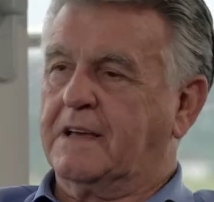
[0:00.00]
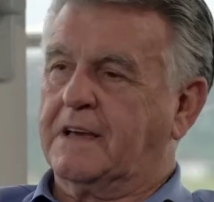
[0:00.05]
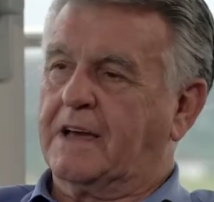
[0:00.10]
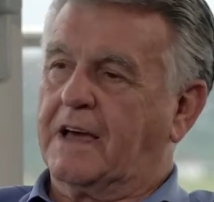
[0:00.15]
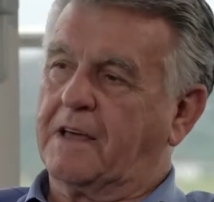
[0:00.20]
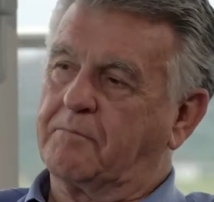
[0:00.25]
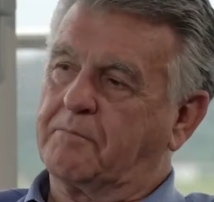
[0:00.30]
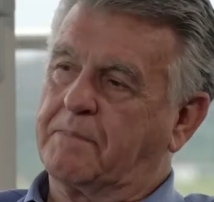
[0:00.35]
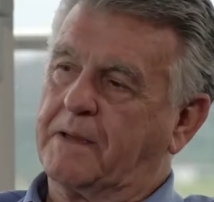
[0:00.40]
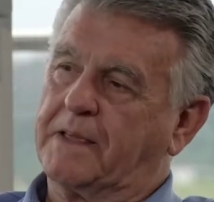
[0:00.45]

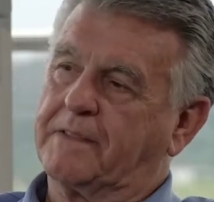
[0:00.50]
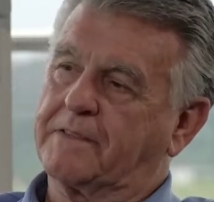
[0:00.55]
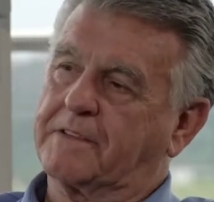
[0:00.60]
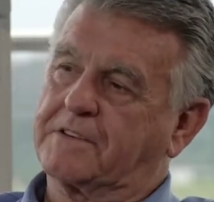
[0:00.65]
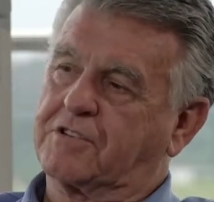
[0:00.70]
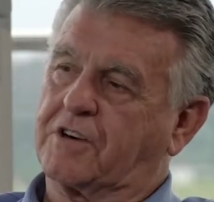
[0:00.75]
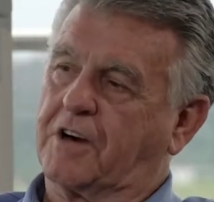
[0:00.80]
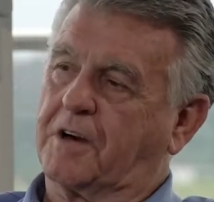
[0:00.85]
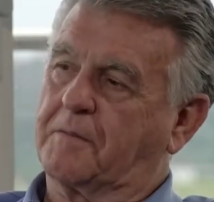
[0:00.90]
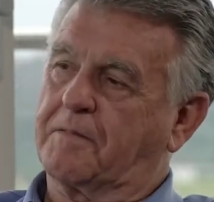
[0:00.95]
And being the
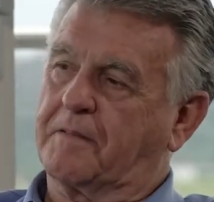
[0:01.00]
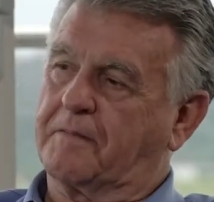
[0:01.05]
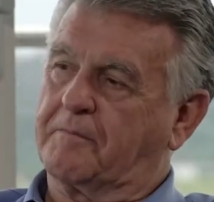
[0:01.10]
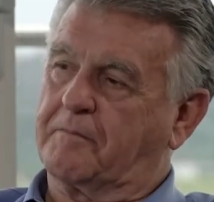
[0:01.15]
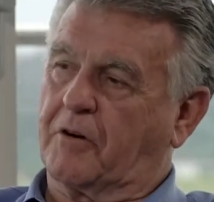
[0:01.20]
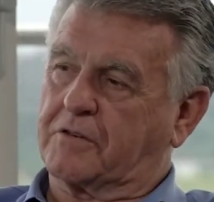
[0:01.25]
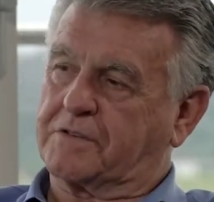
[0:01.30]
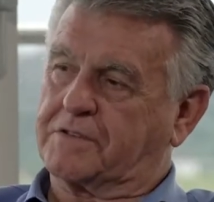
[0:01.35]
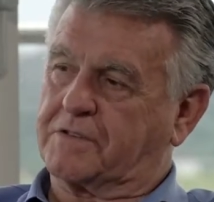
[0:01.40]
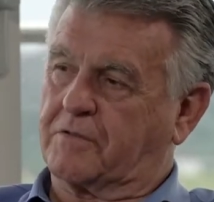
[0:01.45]
type of
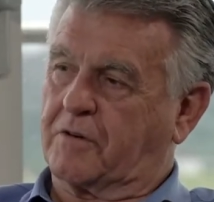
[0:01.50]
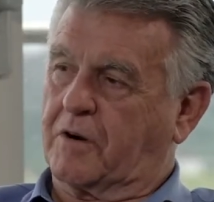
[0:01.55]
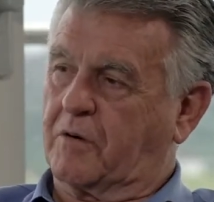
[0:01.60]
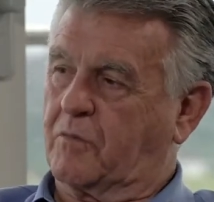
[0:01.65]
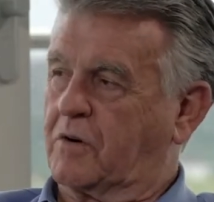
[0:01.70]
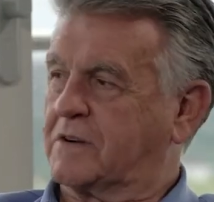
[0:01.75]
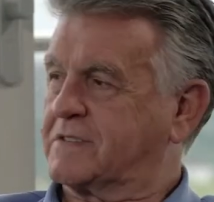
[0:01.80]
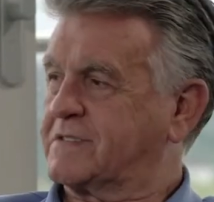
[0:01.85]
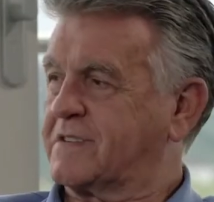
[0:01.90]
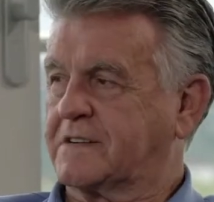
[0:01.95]
boxer I
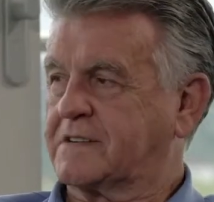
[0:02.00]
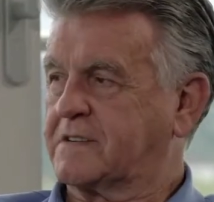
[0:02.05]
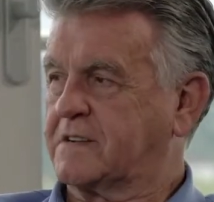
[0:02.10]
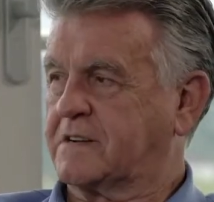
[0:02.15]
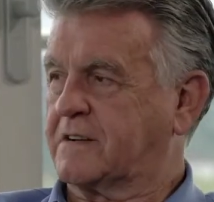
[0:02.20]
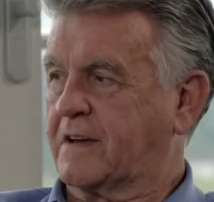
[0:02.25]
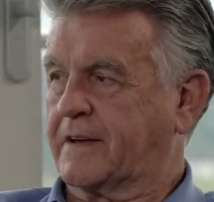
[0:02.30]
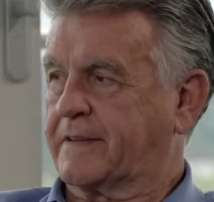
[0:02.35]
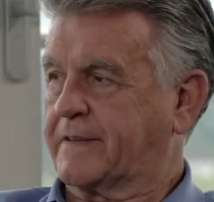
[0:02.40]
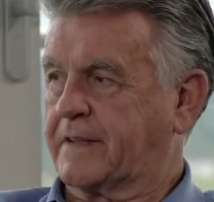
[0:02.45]
was, I
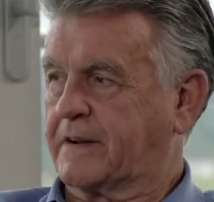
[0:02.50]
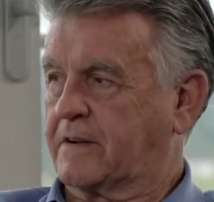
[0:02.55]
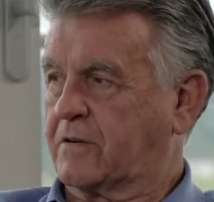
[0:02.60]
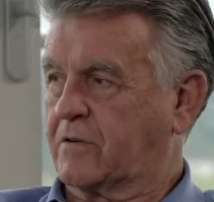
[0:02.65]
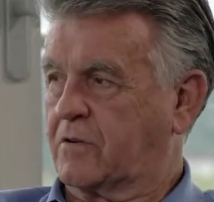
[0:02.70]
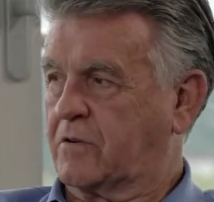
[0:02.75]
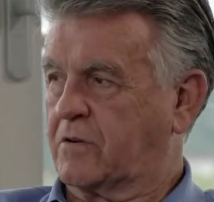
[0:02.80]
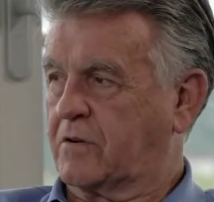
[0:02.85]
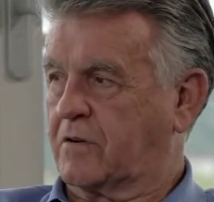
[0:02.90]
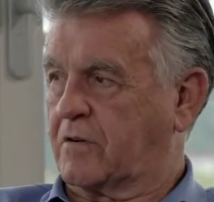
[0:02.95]
didn't like getting
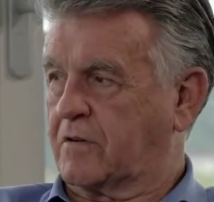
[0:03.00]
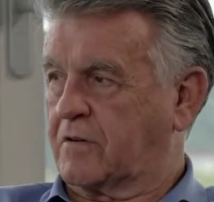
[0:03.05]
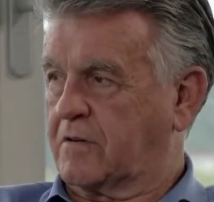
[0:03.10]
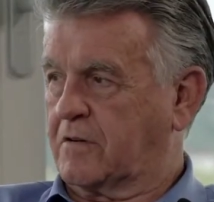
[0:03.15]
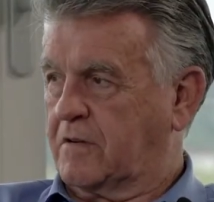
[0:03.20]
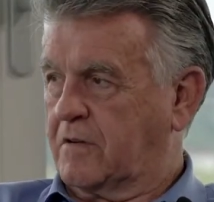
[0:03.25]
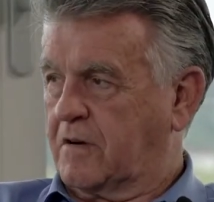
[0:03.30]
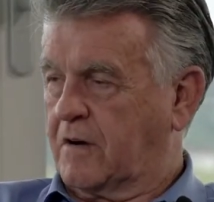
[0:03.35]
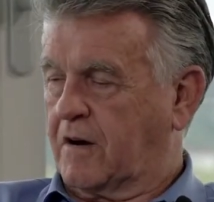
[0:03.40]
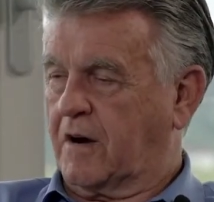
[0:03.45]
hurt.
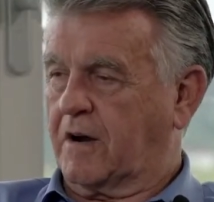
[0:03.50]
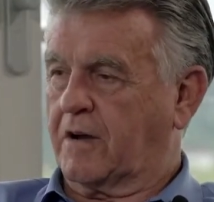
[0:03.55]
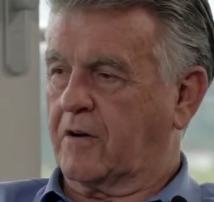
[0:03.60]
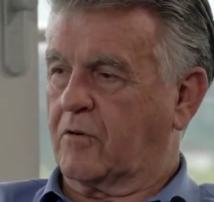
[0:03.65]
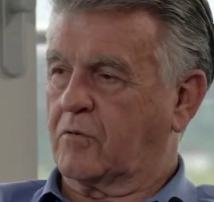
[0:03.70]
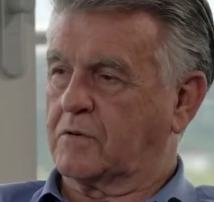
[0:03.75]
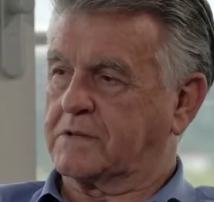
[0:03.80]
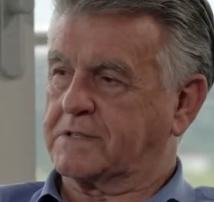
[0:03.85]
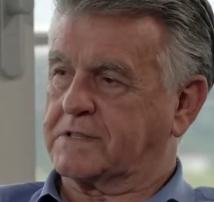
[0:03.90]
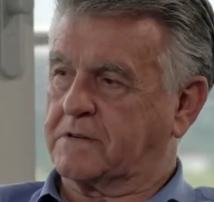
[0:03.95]
I
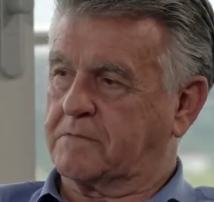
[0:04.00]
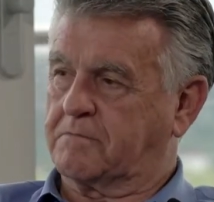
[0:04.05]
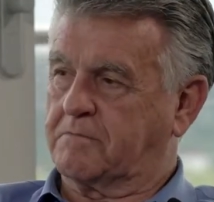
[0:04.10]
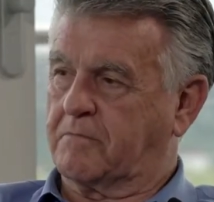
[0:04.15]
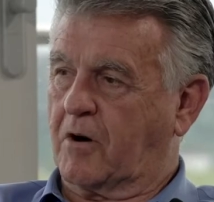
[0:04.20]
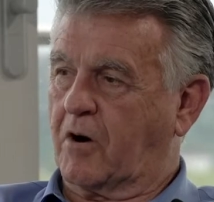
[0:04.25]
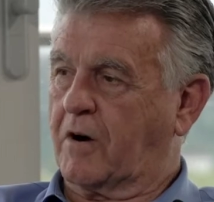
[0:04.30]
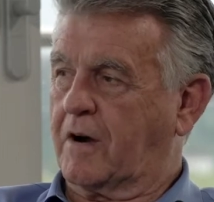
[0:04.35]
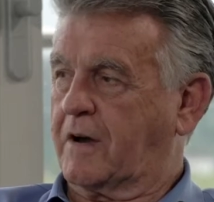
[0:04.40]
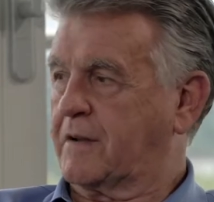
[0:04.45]
always
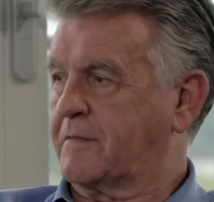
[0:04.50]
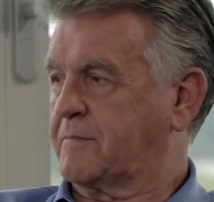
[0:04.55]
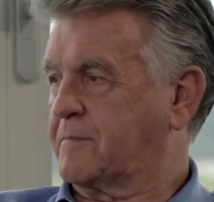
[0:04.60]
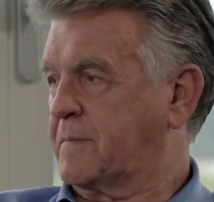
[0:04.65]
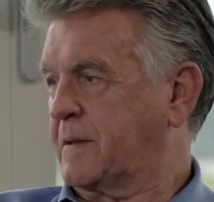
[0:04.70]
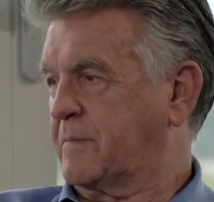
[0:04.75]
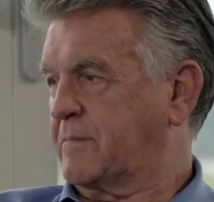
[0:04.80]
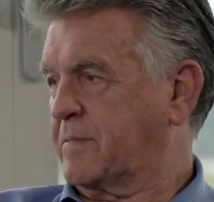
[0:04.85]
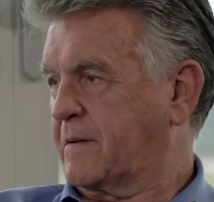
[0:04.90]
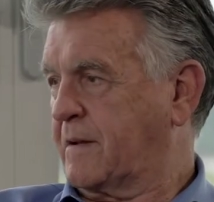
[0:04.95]
admired
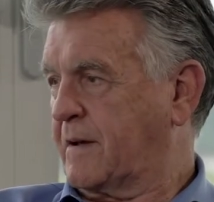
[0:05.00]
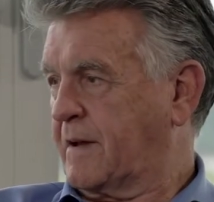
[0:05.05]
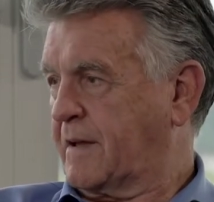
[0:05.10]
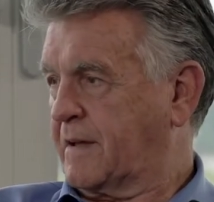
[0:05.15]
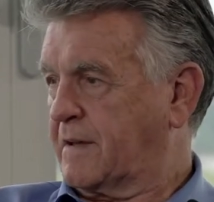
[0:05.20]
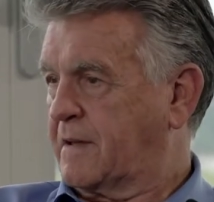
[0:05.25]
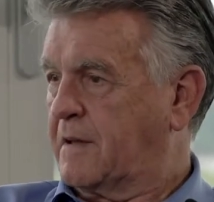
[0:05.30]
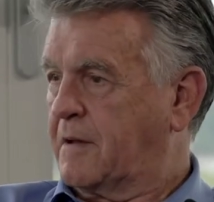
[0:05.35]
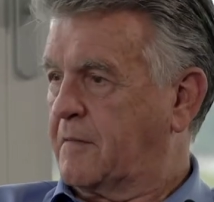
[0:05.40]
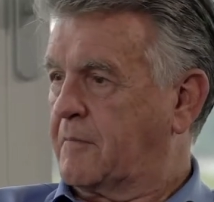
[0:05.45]
people like
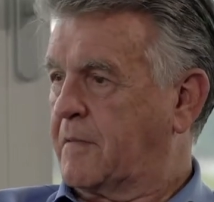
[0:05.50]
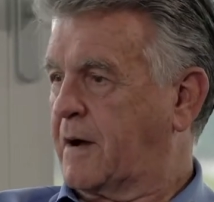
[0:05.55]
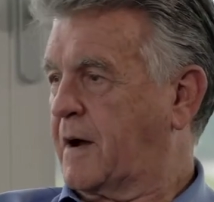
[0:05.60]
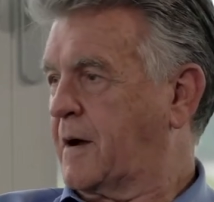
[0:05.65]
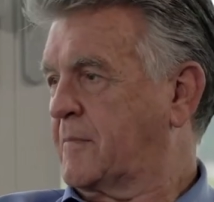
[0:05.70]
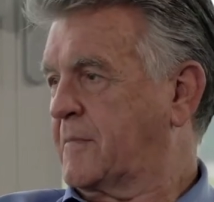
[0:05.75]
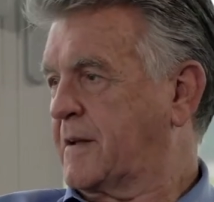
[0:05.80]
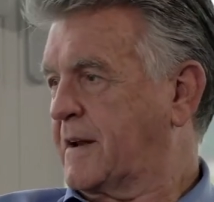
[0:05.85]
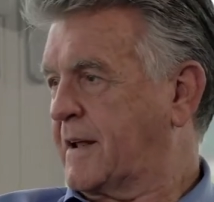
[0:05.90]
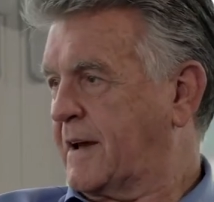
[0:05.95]

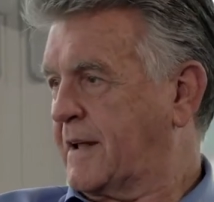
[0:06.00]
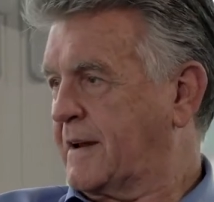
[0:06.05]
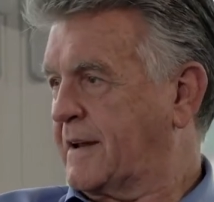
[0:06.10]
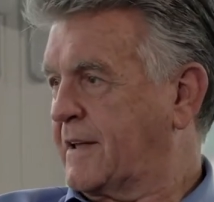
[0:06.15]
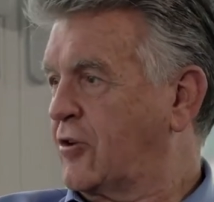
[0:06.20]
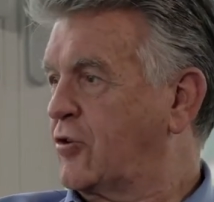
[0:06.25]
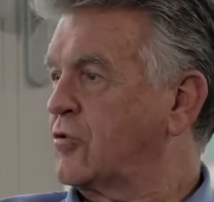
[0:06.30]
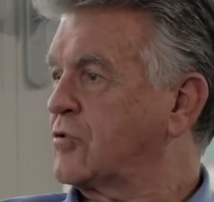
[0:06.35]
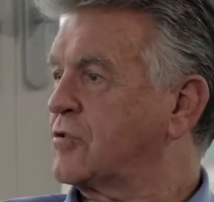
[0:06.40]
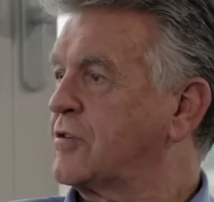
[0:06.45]
Muhammad Ali
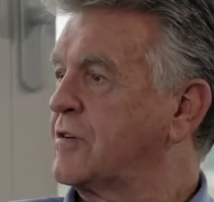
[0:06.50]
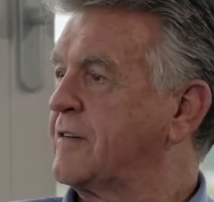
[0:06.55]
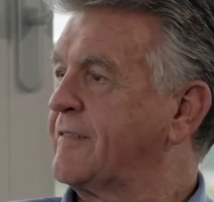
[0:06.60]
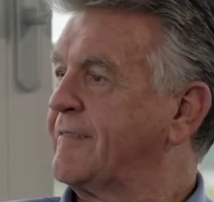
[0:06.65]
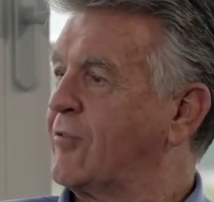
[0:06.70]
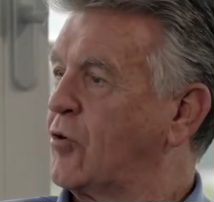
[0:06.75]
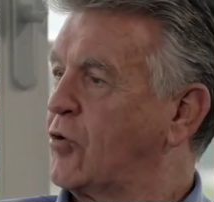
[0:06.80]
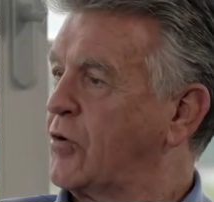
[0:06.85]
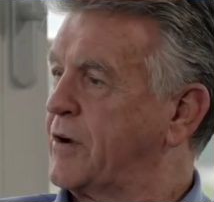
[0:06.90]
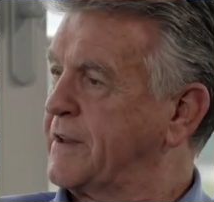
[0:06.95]
who could
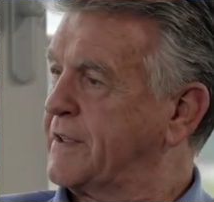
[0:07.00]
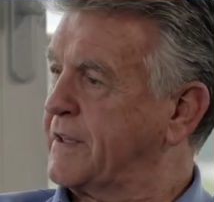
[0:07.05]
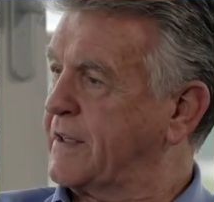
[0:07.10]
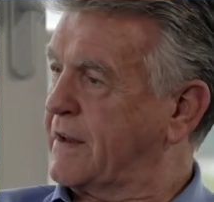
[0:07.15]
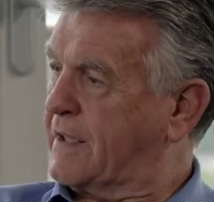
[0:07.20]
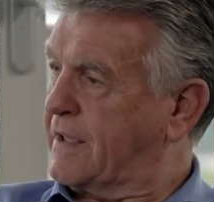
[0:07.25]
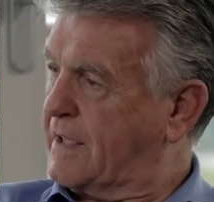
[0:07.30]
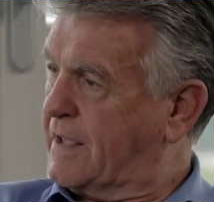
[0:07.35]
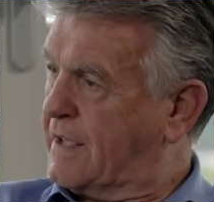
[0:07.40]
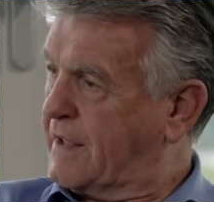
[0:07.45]
avoid
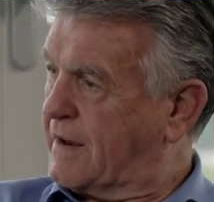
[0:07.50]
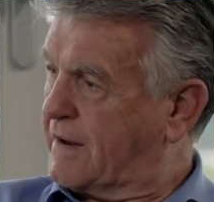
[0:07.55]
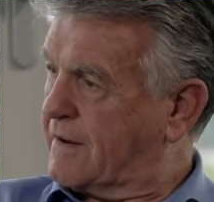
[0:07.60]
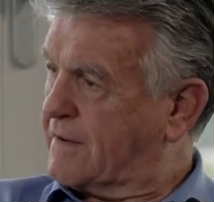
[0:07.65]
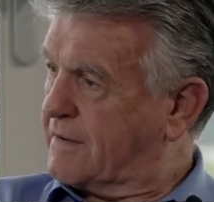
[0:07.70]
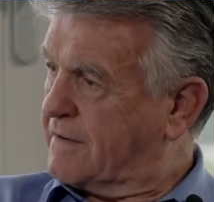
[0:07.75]
getting hit,